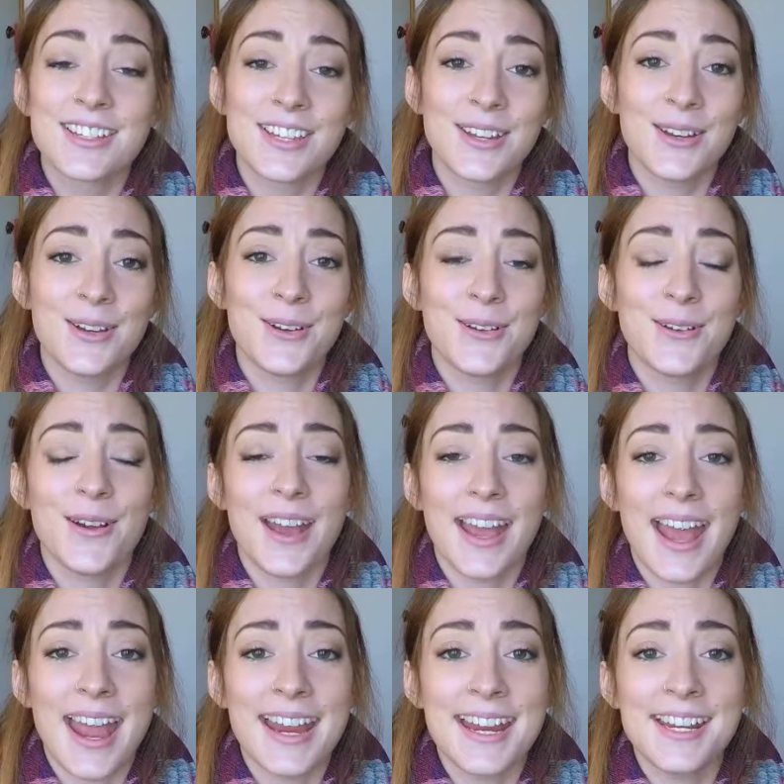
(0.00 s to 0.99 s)
to
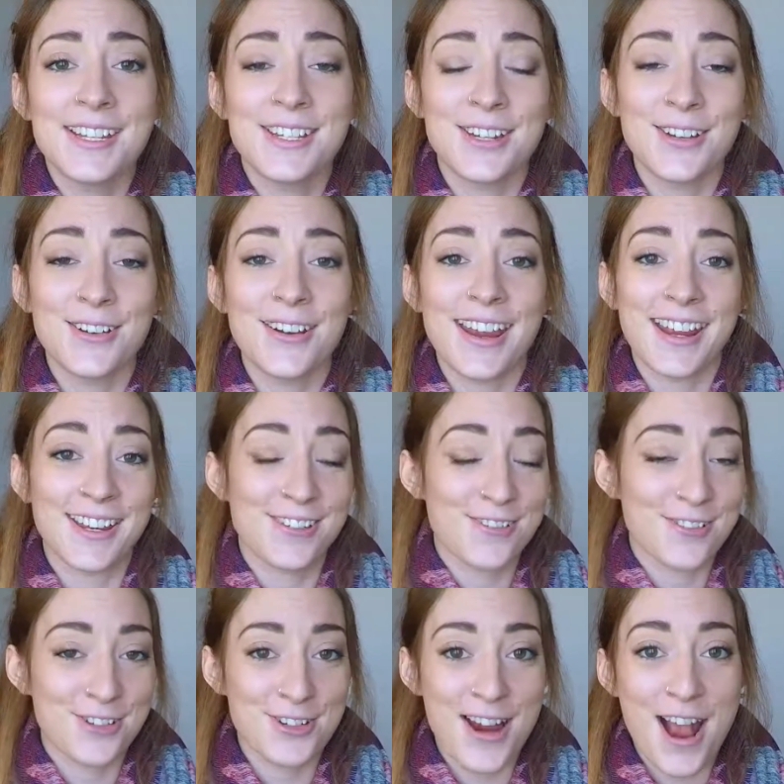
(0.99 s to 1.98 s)
aid you in
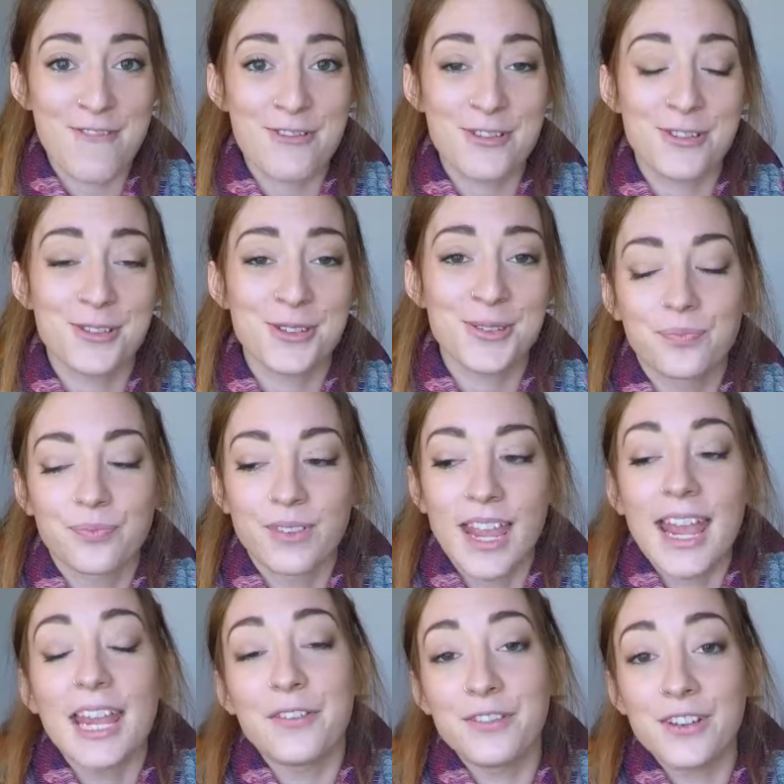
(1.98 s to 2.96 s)
your travels.
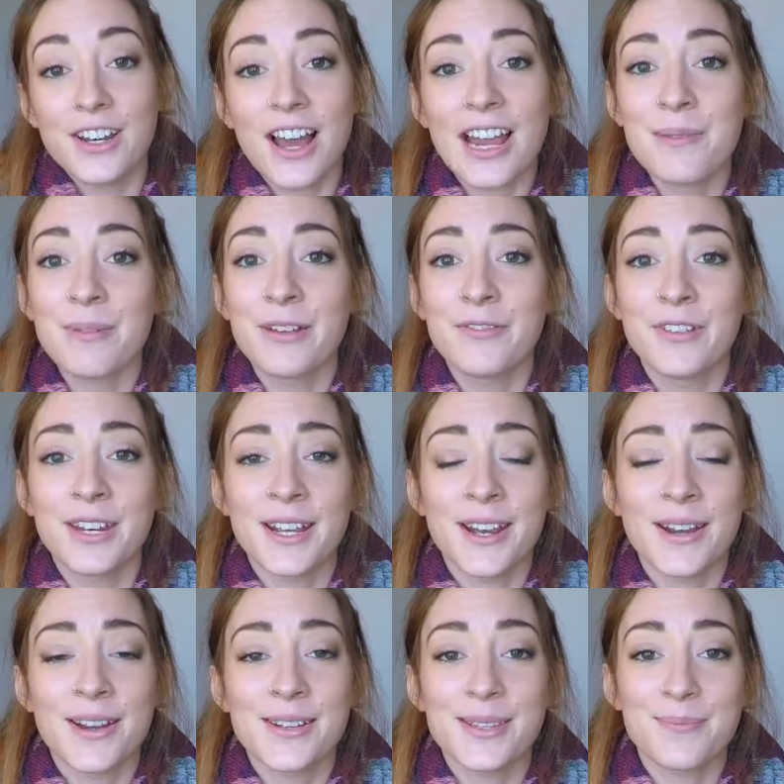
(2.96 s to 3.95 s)
If you like my
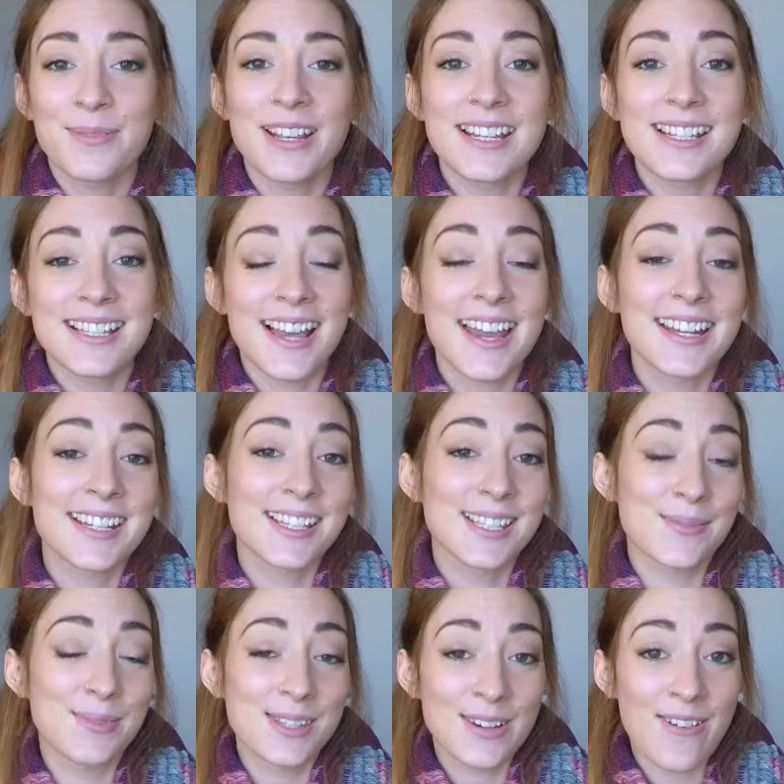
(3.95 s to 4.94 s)
videos, please like and
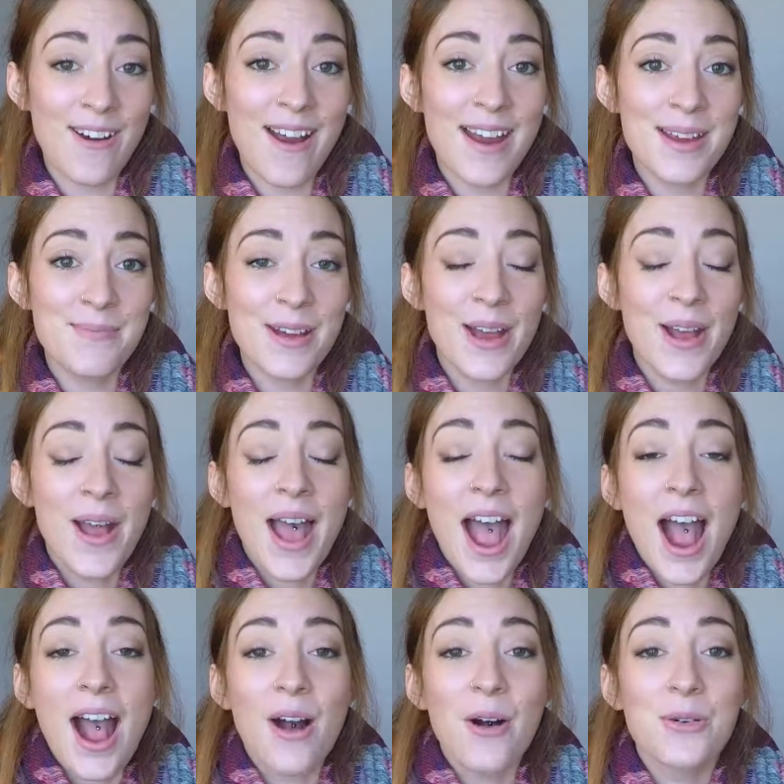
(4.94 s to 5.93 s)
subscribe.
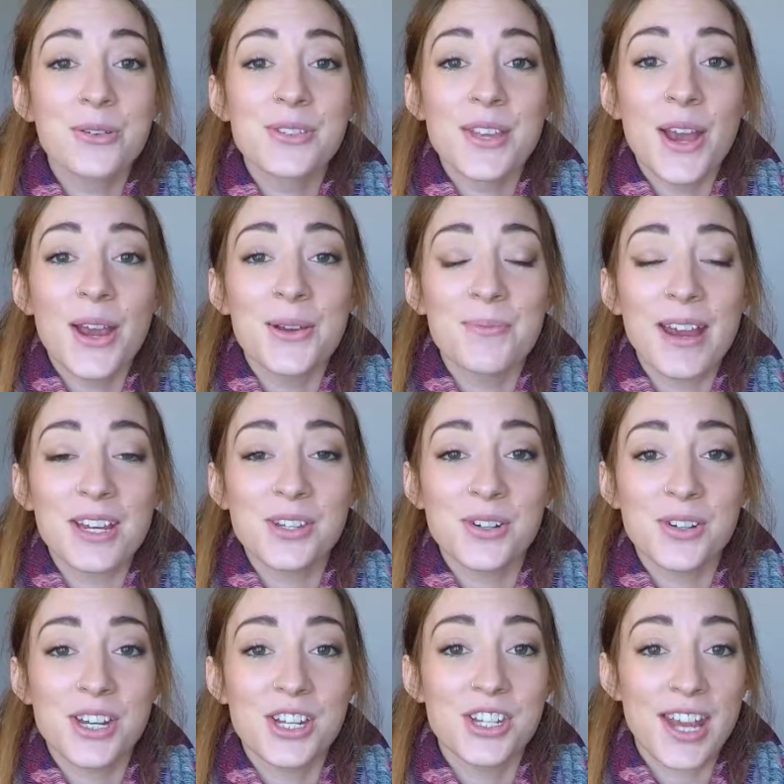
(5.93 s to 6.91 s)
Also, make
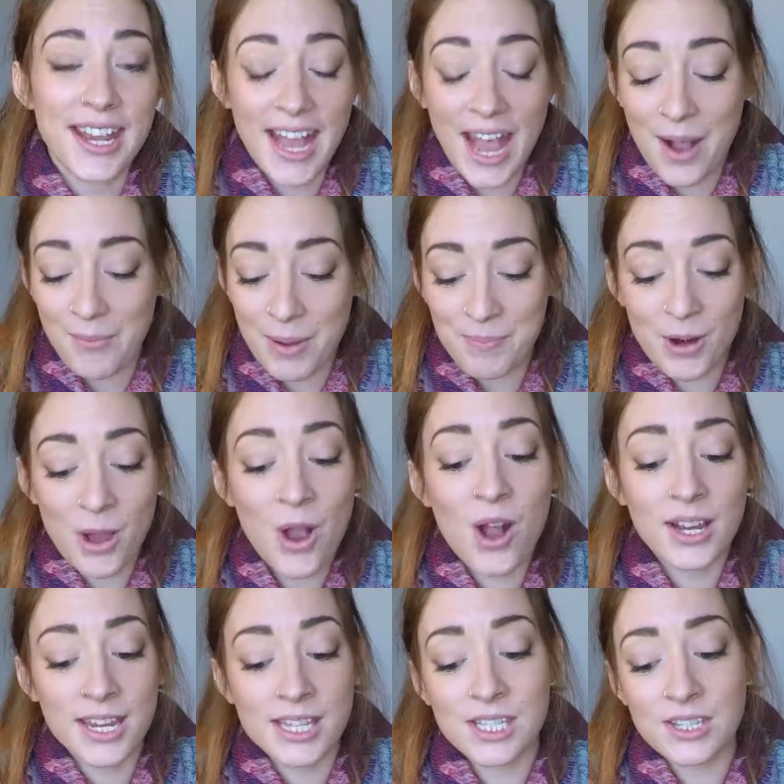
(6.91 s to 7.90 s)
sure you check out my
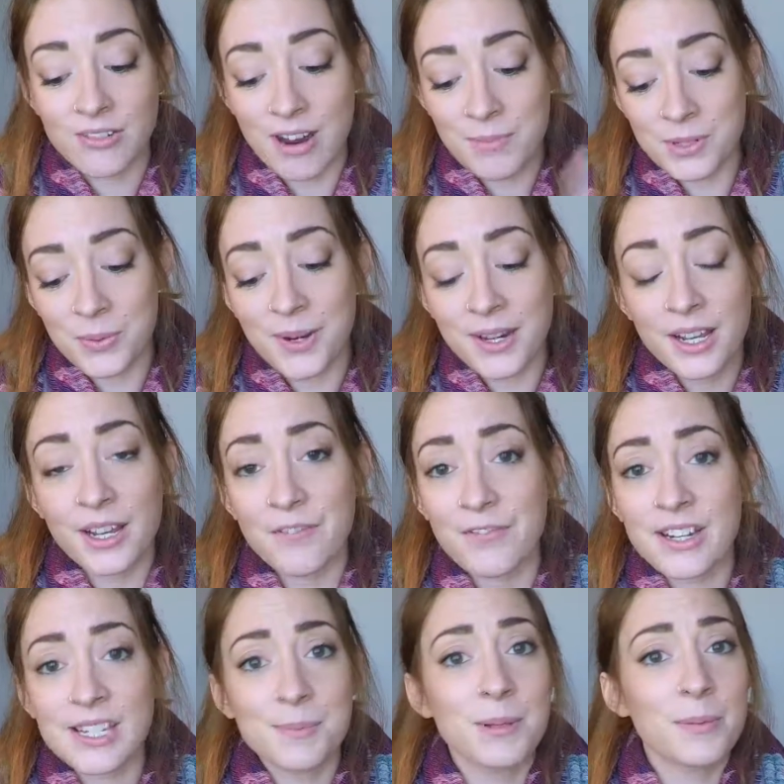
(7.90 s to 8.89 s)
blog, Instagram, Twitter,
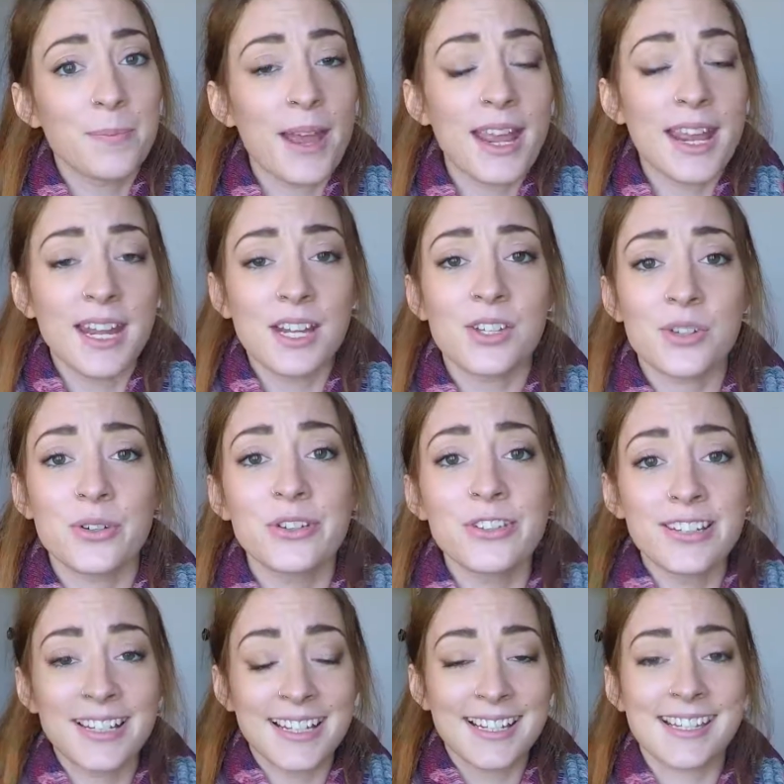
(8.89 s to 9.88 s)
Facebook page. All
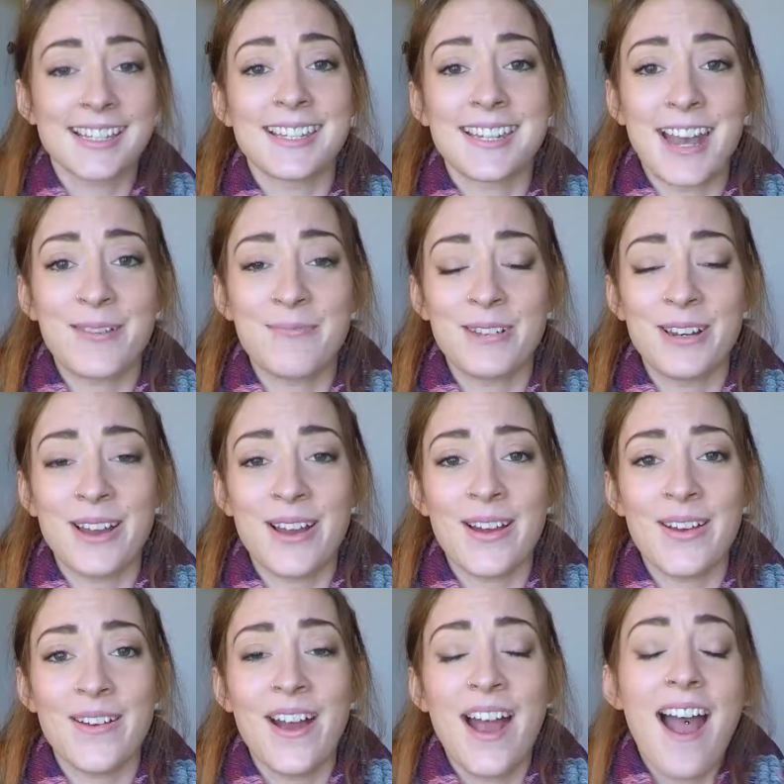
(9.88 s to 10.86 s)
the links are down
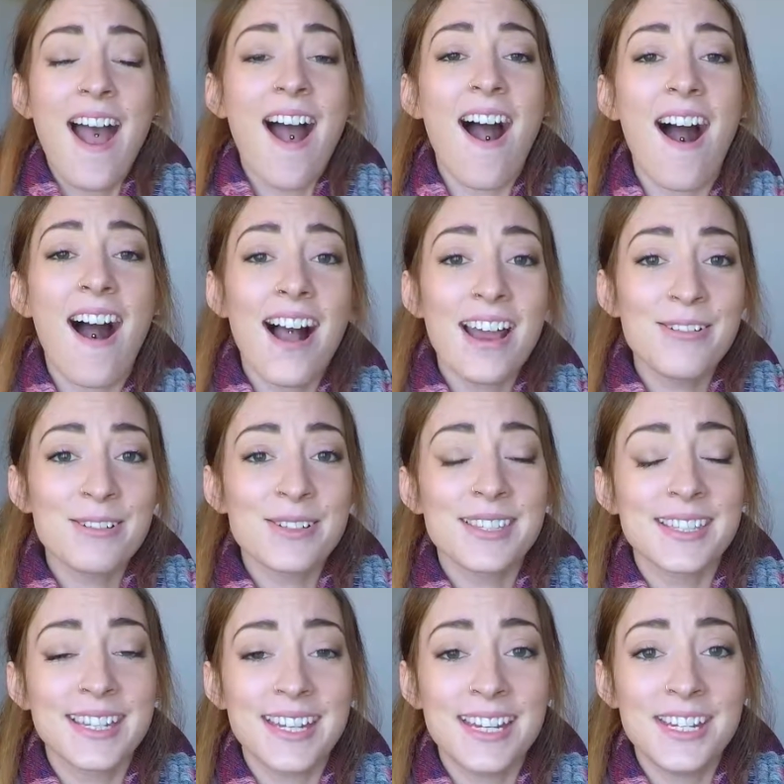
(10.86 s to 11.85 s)
below. I will
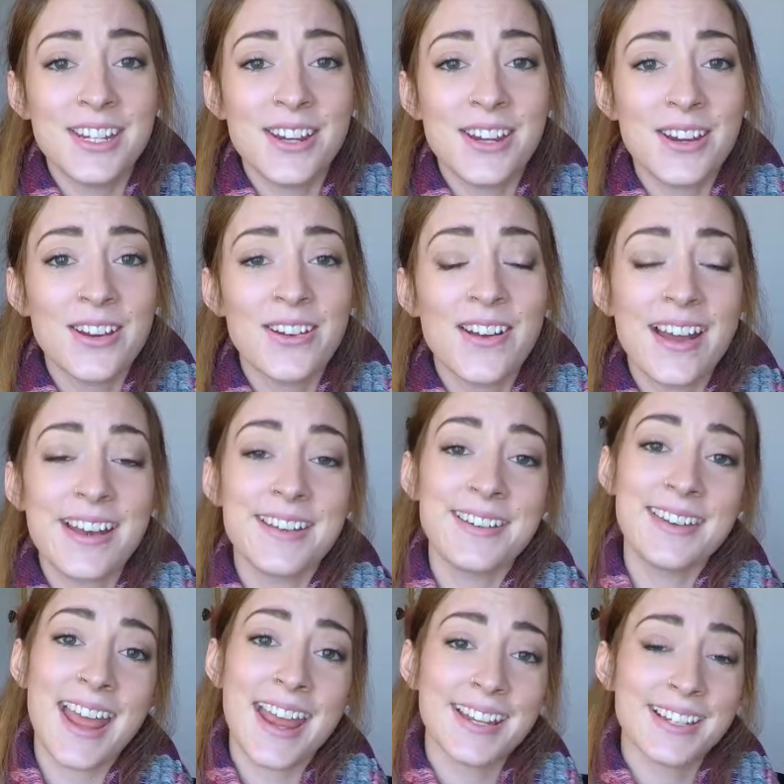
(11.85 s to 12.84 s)
see you
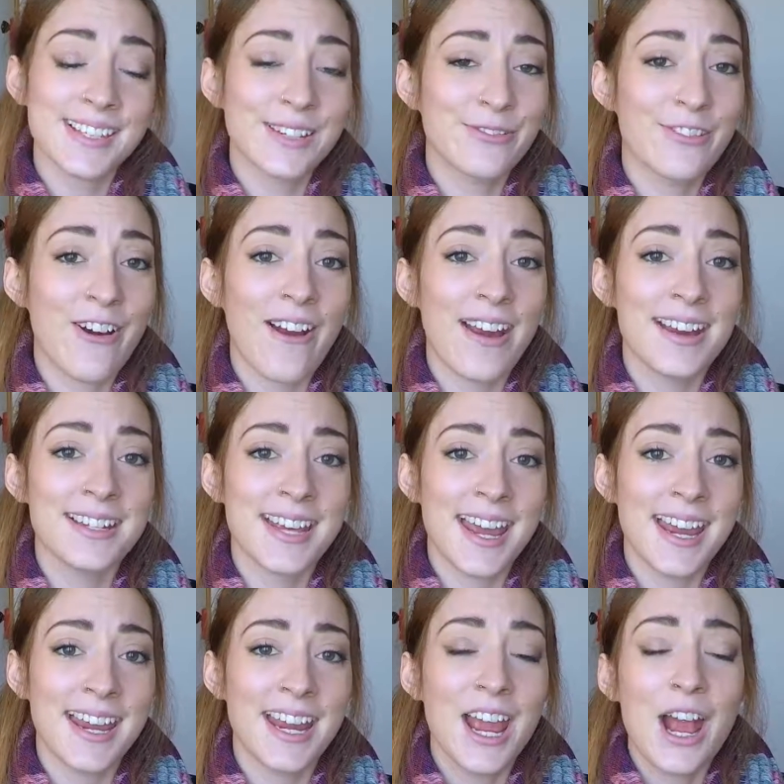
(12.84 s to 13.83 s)
next
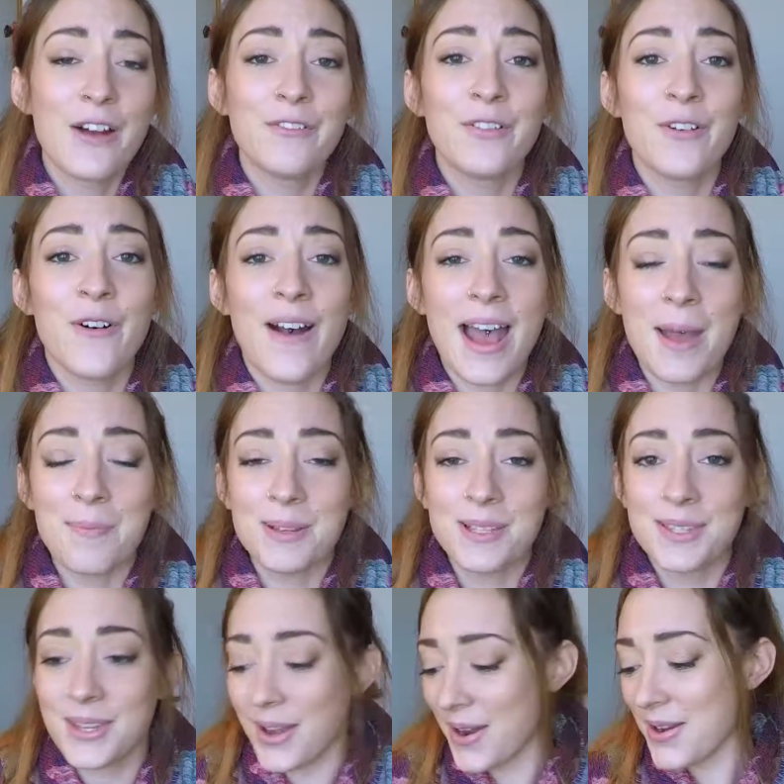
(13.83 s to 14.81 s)
Friday for
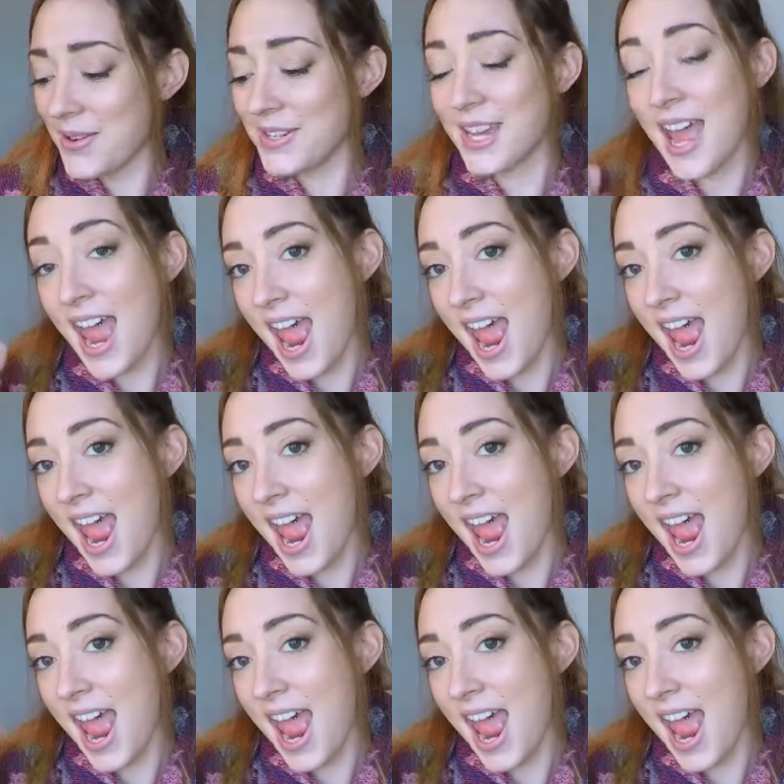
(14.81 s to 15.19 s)
episode